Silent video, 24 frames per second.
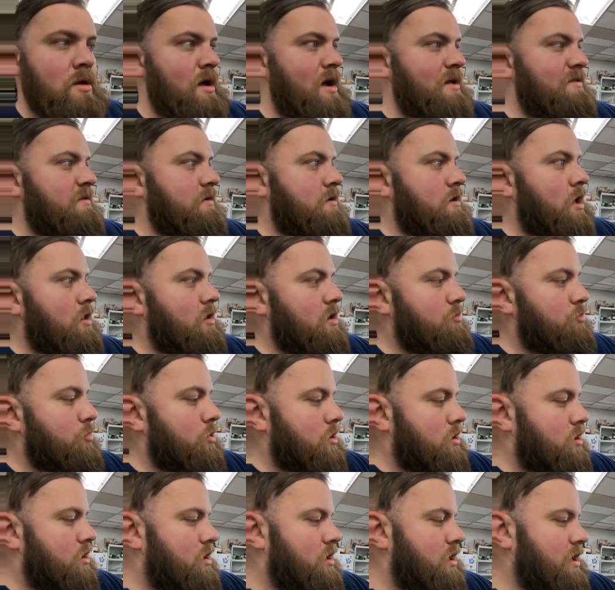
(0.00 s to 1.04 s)
That's a coloring
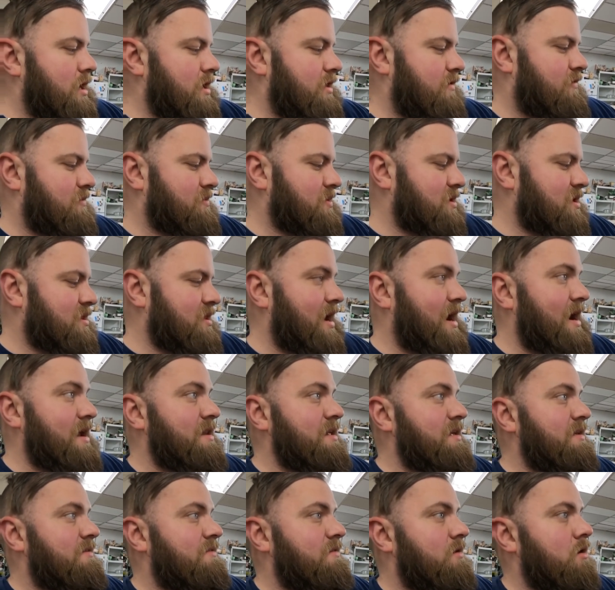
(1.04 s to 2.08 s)
book. Uh, it's from the
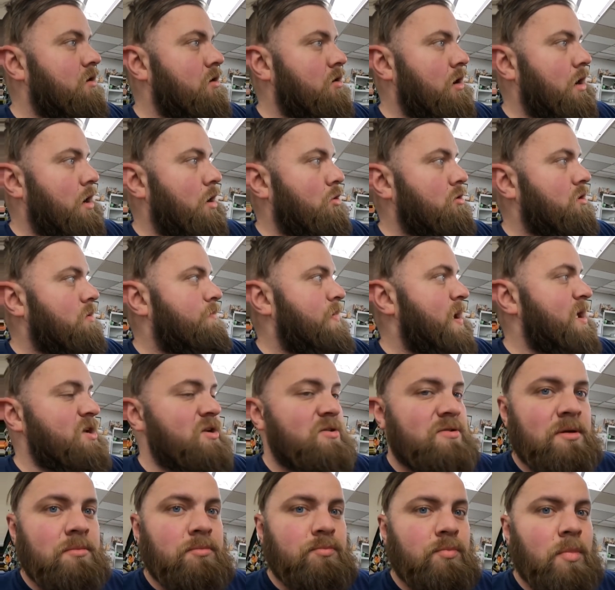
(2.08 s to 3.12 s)
90s. All the
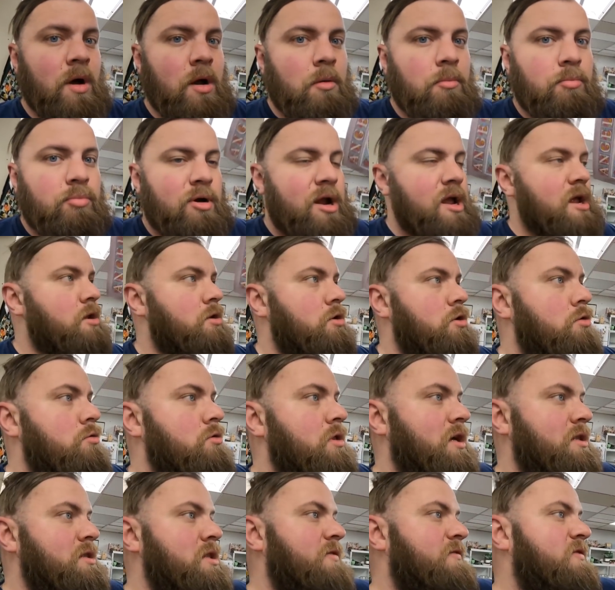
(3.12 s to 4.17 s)
pages are, are brand new,
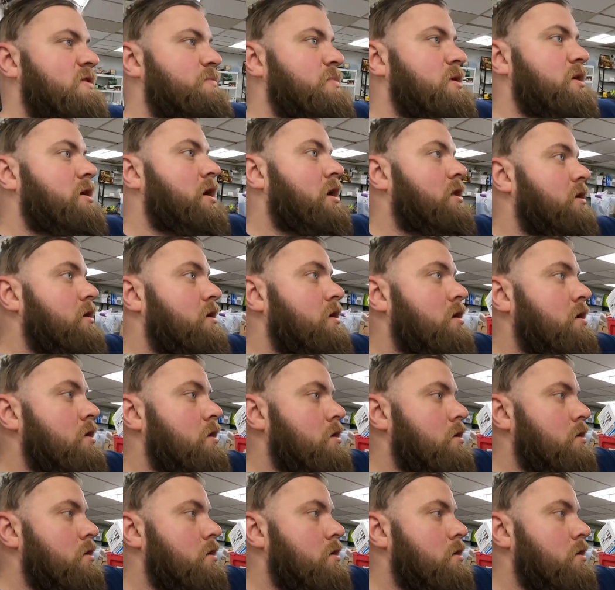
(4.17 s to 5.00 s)
like nothing's been colored.